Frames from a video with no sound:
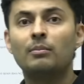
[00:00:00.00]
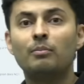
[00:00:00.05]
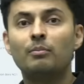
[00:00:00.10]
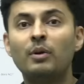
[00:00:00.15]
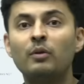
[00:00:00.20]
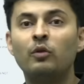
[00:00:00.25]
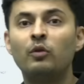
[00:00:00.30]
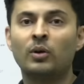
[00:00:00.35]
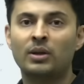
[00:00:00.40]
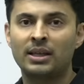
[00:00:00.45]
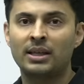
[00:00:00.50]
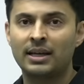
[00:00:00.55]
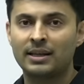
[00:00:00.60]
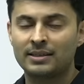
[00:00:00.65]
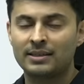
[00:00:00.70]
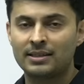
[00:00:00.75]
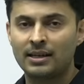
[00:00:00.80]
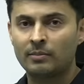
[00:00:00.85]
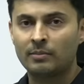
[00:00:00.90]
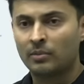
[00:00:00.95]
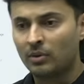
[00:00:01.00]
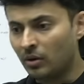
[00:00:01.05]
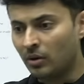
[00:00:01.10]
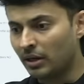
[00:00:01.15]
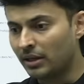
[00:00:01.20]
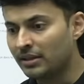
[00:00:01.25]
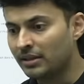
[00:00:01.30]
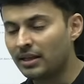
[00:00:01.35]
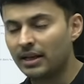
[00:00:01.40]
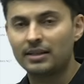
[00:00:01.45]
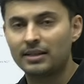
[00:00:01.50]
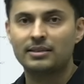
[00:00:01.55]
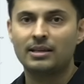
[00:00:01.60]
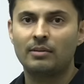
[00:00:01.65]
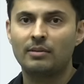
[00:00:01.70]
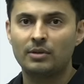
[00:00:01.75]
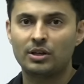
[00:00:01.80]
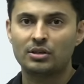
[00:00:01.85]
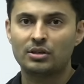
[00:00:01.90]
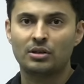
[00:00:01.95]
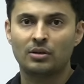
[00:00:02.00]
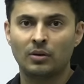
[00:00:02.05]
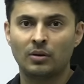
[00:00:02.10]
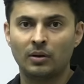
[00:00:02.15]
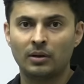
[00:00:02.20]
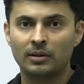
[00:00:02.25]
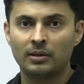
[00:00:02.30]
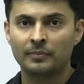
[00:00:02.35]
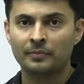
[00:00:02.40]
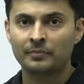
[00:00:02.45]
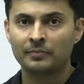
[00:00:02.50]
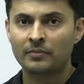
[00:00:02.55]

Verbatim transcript: before the exam in the examination hall,